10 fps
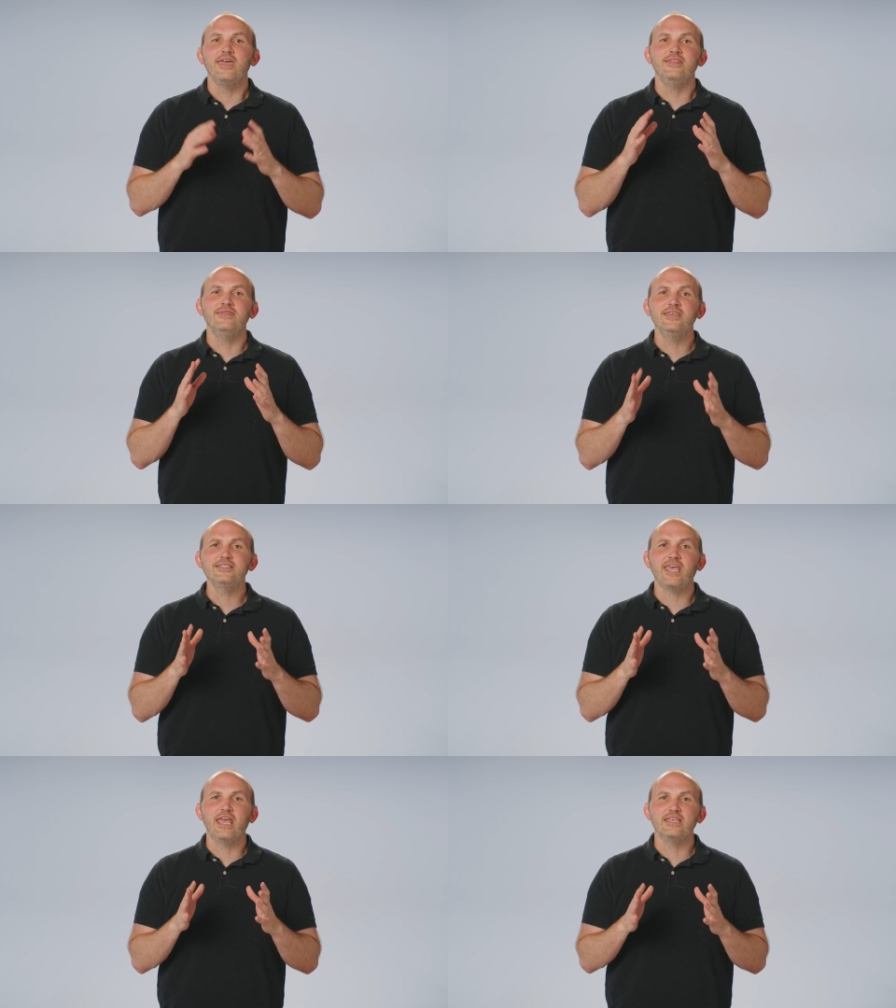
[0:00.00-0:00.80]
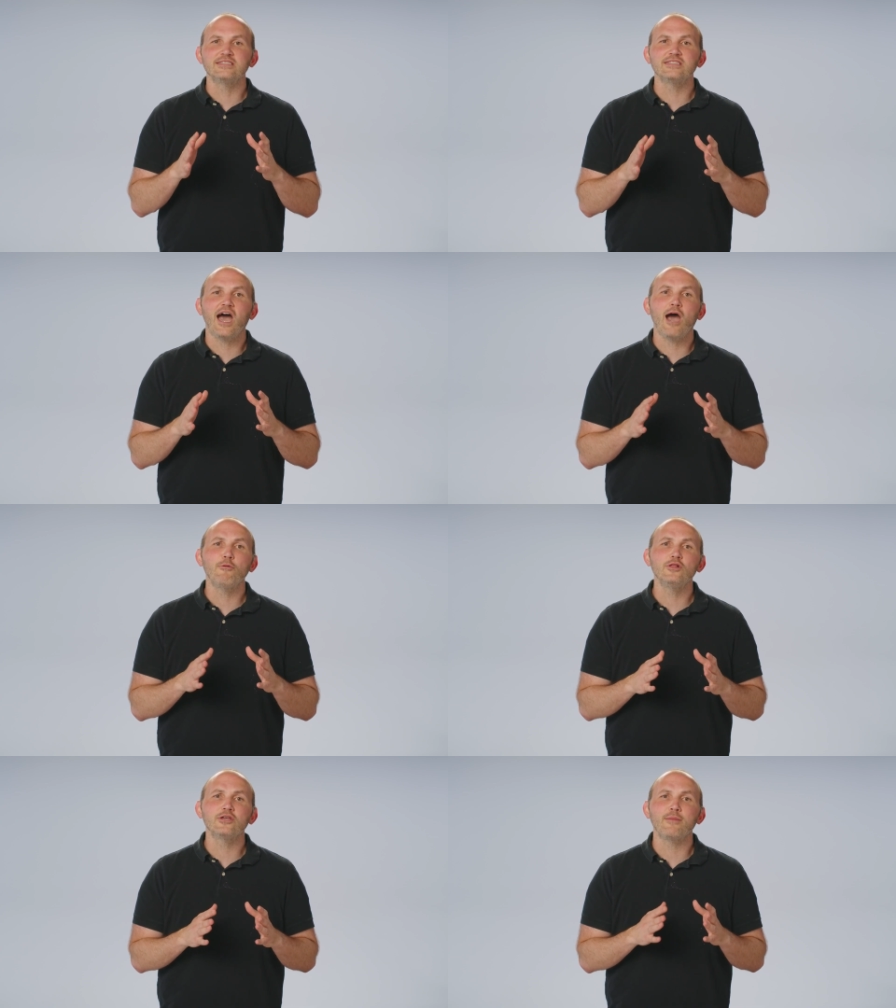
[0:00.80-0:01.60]
In this case, I
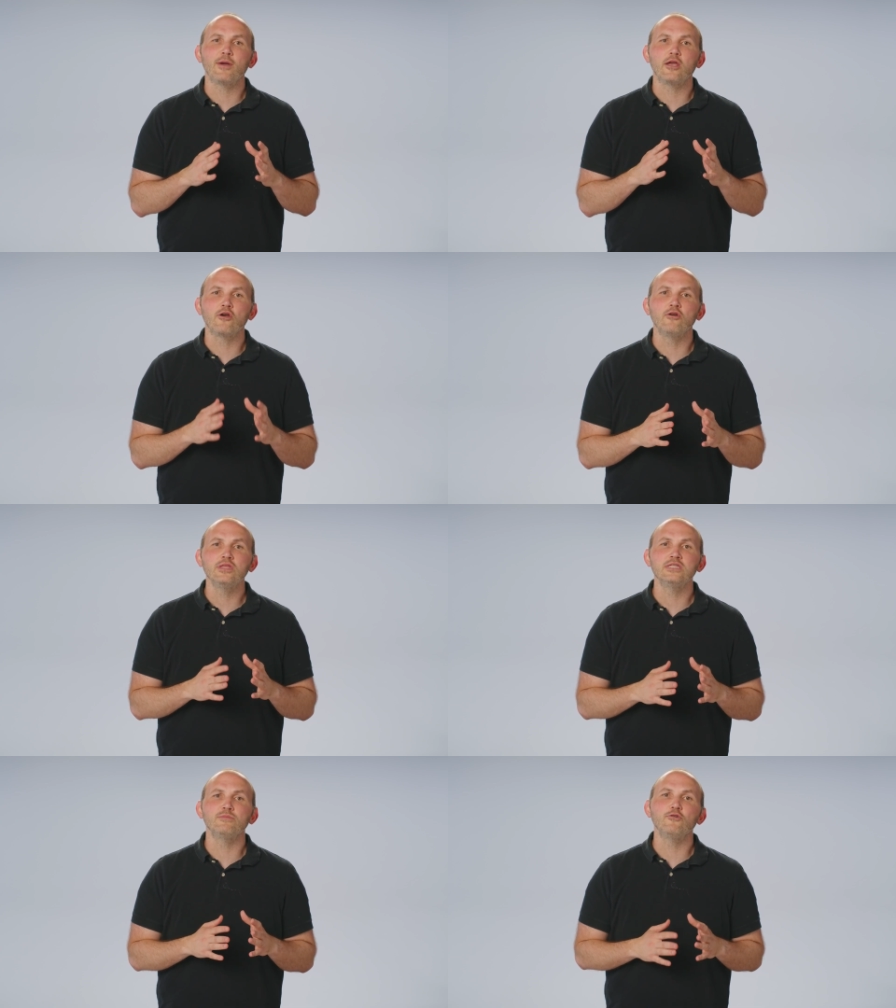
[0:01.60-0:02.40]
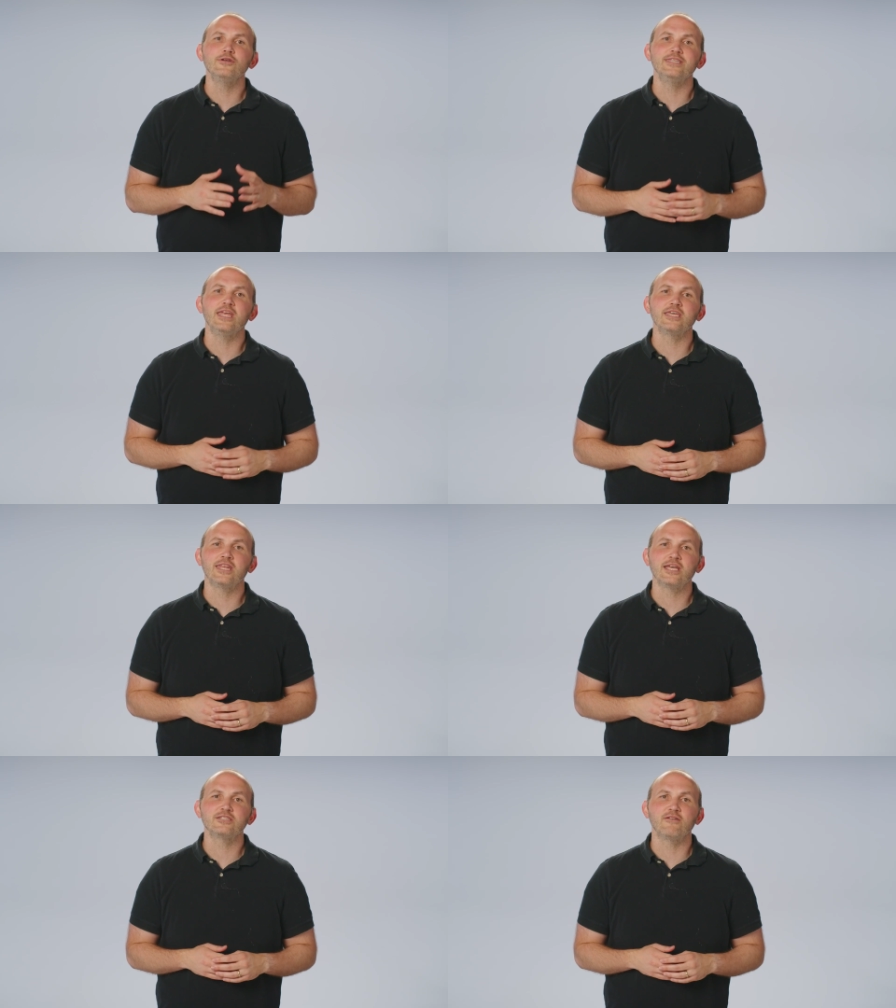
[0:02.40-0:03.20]
want to look at my currently deployed Data
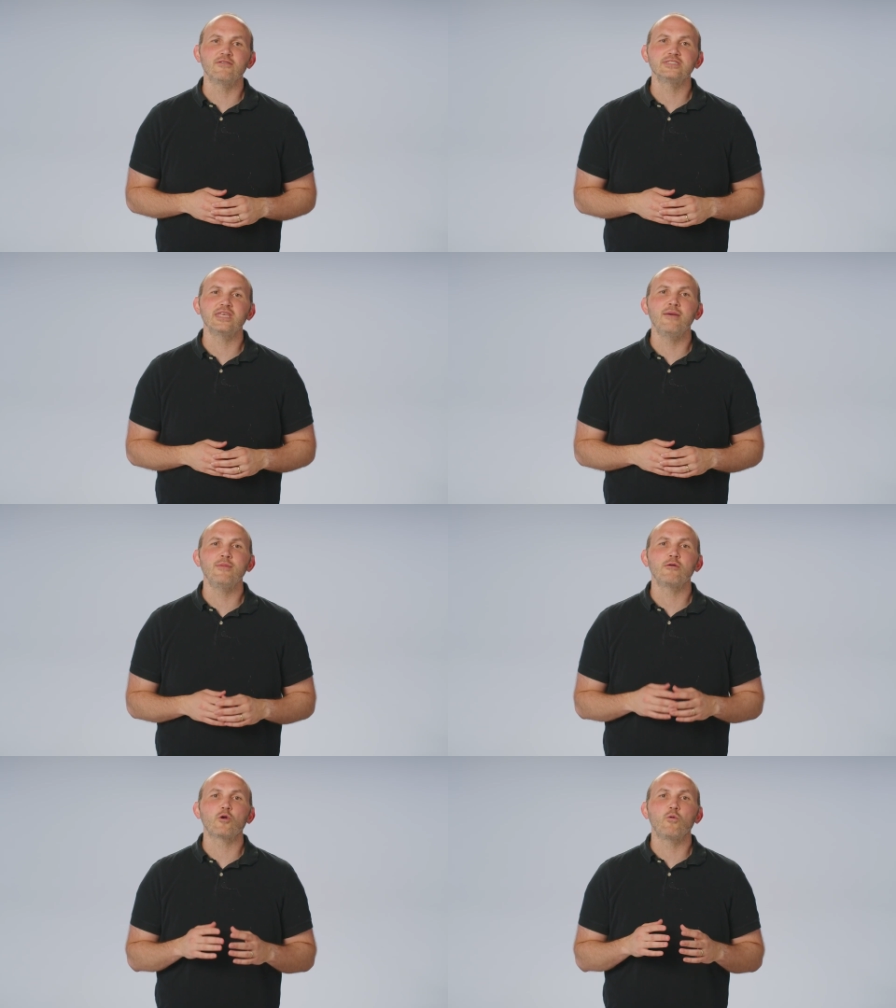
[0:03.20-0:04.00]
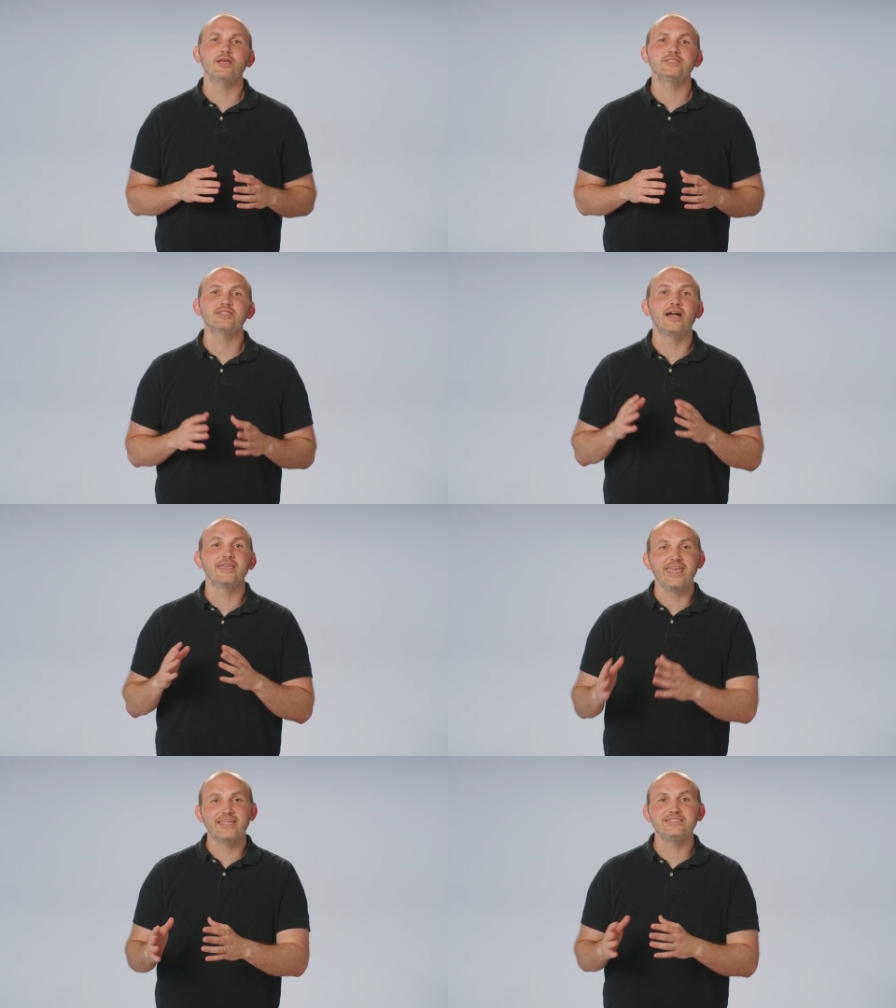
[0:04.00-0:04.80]
Connect service and make requests
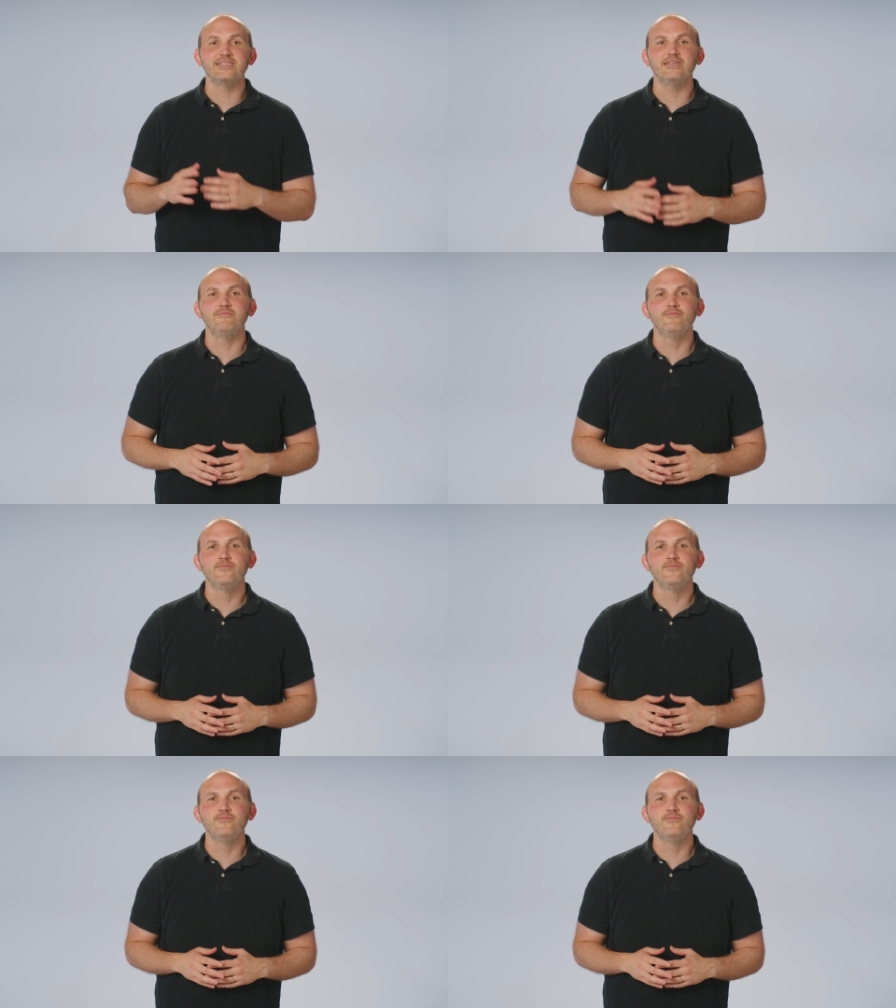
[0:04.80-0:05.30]
against it.